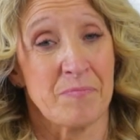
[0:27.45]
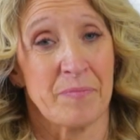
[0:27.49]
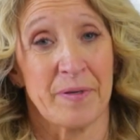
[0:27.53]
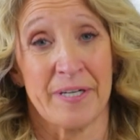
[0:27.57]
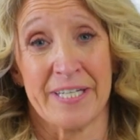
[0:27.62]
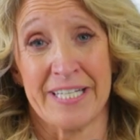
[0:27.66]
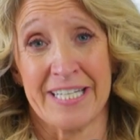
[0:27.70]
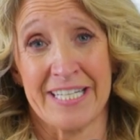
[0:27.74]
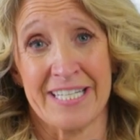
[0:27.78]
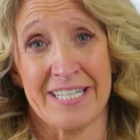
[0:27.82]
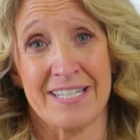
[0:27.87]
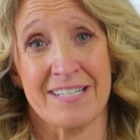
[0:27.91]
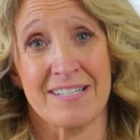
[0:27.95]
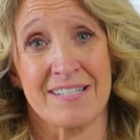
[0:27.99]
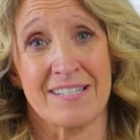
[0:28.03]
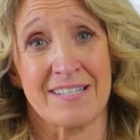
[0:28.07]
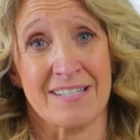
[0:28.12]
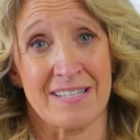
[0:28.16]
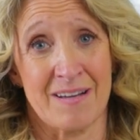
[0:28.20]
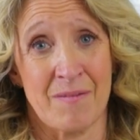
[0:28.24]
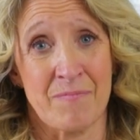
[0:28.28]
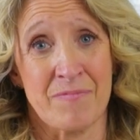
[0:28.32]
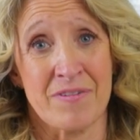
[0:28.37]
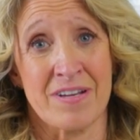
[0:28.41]
but it is
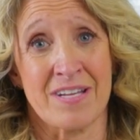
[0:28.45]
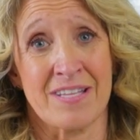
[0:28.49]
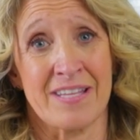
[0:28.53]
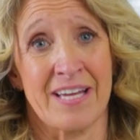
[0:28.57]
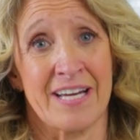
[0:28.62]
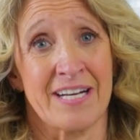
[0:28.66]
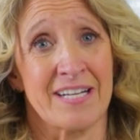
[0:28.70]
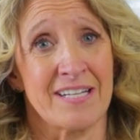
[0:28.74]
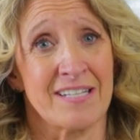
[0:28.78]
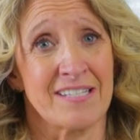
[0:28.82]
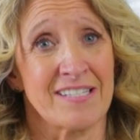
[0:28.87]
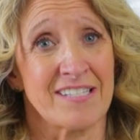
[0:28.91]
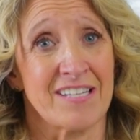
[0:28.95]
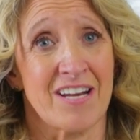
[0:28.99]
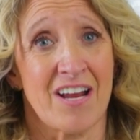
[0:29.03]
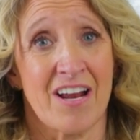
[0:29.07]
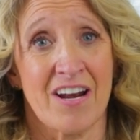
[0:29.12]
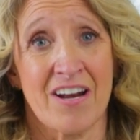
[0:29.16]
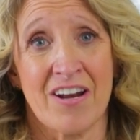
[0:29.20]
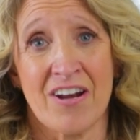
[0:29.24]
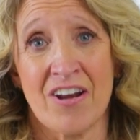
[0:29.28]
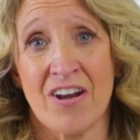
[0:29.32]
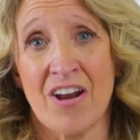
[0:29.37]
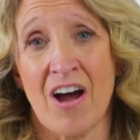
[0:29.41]
something that is
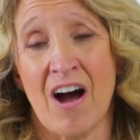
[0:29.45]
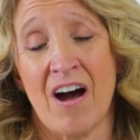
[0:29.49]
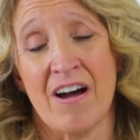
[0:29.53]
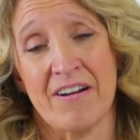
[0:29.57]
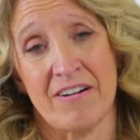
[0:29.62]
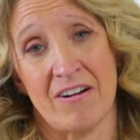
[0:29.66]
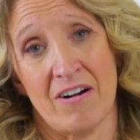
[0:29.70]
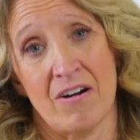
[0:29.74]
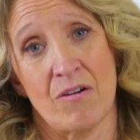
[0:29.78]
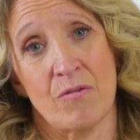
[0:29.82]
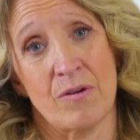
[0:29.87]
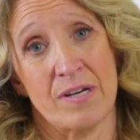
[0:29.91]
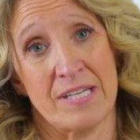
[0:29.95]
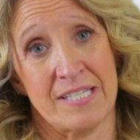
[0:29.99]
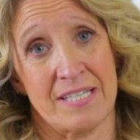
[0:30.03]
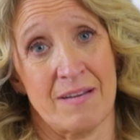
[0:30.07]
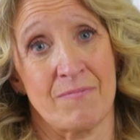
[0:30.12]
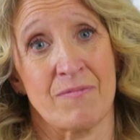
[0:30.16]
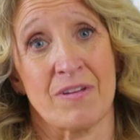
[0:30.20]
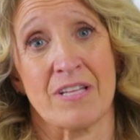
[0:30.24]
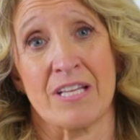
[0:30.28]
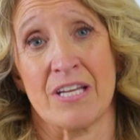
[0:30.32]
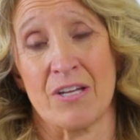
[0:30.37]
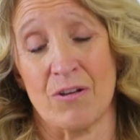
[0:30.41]
not always
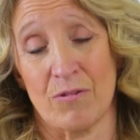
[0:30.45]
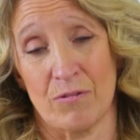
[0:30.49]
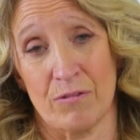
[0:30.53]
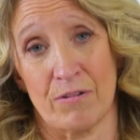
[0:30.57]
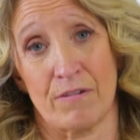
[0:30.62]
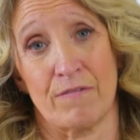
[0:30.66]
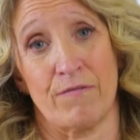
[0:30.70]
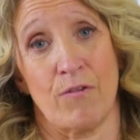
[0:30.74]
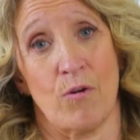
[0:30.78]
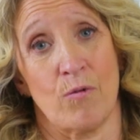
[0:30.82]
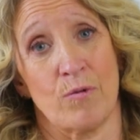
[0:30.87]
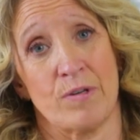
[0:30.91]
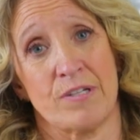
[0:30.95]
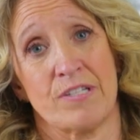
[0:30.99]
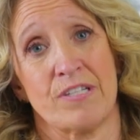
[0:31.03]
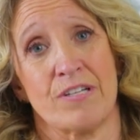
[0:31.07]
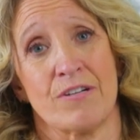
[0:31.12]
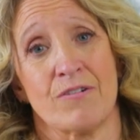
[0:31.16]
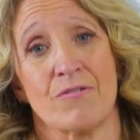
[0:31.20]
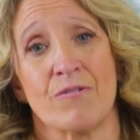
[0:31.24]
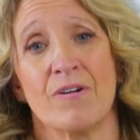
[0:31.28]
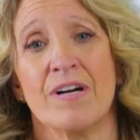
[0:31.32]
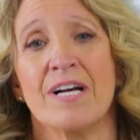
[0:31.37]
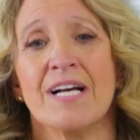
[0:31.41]
something that you look forward
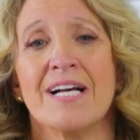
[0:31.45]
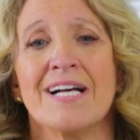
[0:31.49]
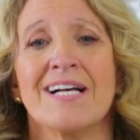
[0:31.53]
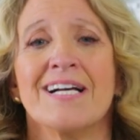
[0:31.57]
to.